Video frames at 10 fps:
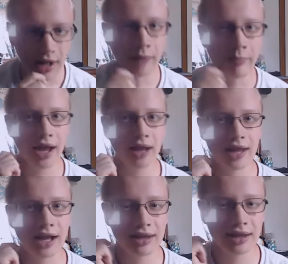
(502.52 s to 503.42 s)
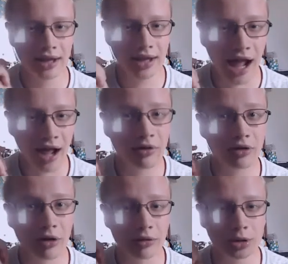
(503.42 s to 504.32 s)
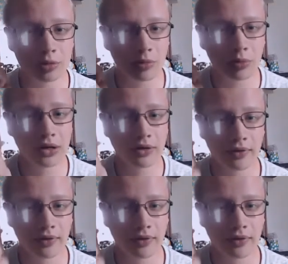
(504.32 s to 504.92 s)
A man that did agricultural work